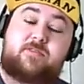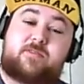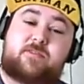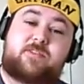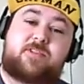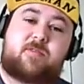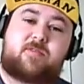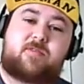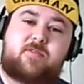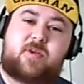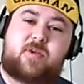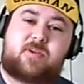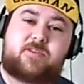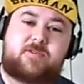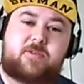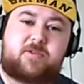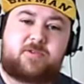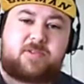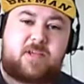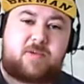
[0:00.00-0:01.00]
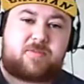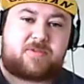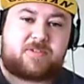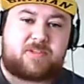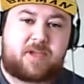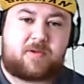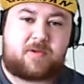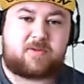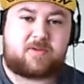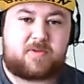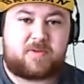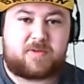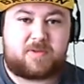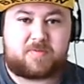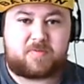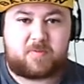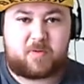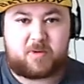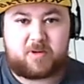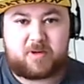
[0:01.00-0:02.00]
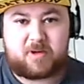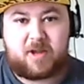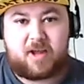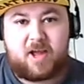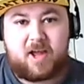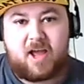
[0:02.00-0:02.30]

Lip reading: chapter master, whose name escapes me at this point.